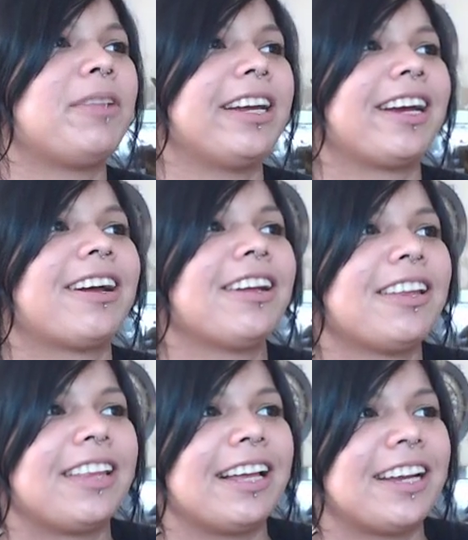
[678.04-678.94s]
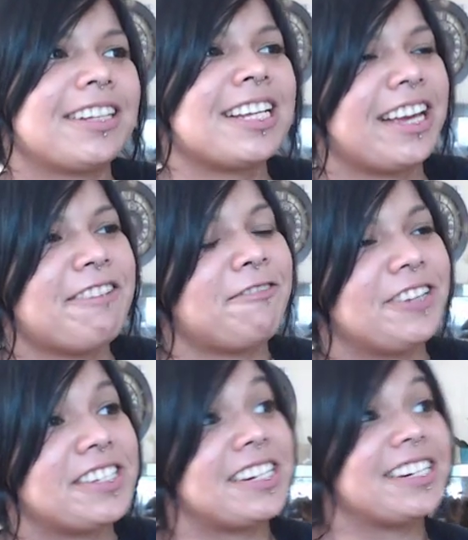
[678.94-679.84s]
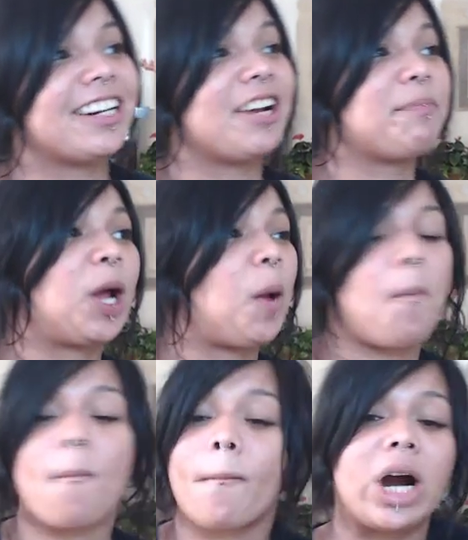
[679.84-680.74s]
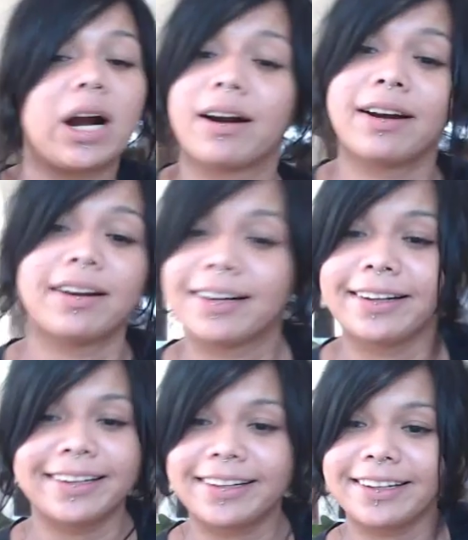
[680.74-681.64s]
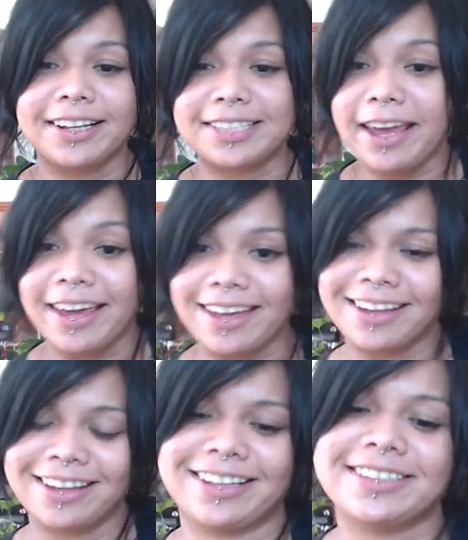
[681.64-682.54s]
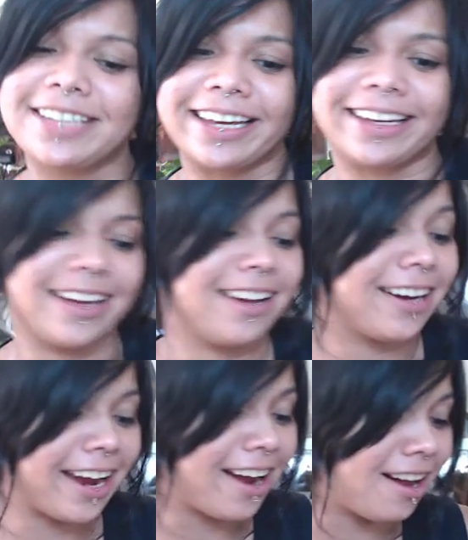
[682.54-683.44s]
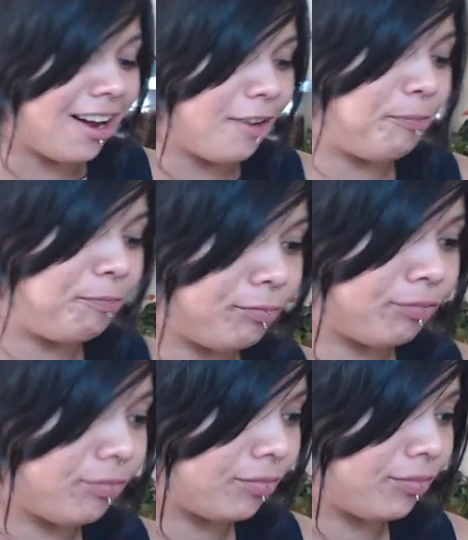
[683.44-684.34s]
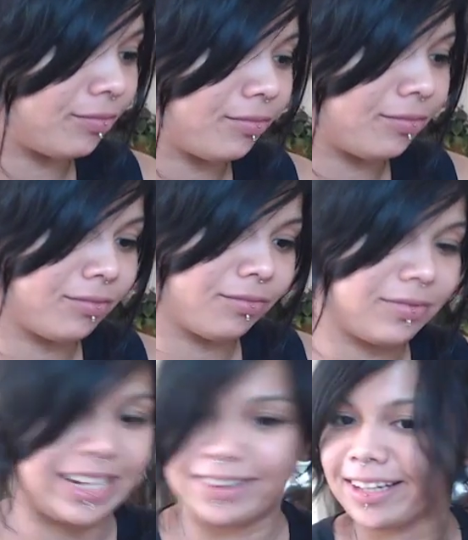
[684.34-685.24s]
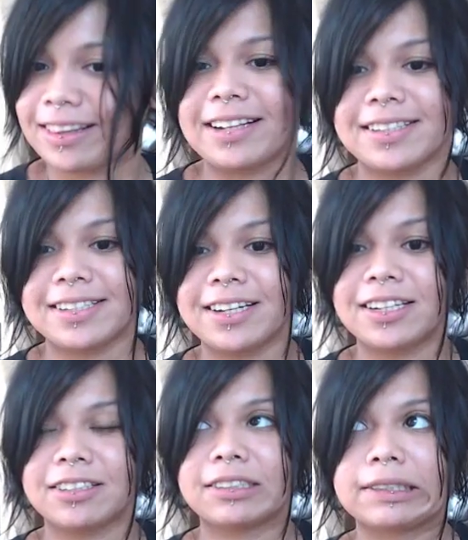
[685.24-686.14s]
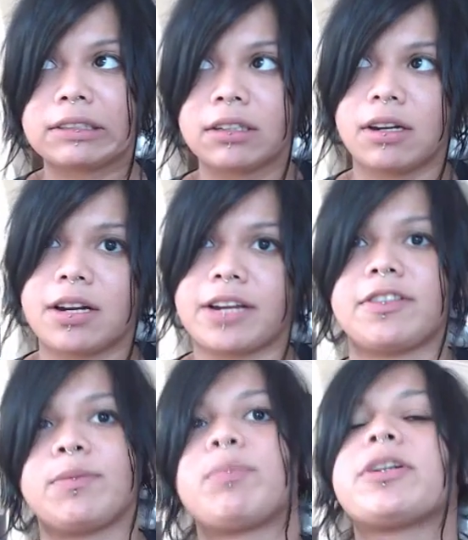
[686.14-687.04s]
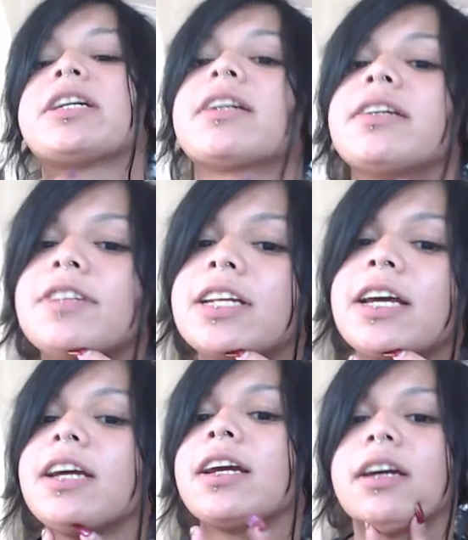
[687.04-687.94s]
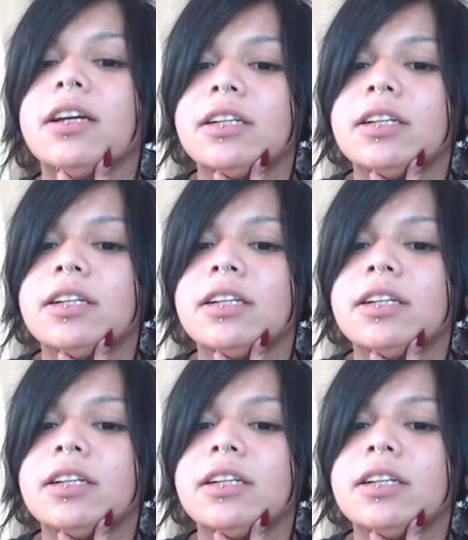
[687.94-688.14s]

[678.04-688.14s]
like they like to get fisted, and I'm like, take it, take it. Okay, um, I think that's it. I have to be productive today.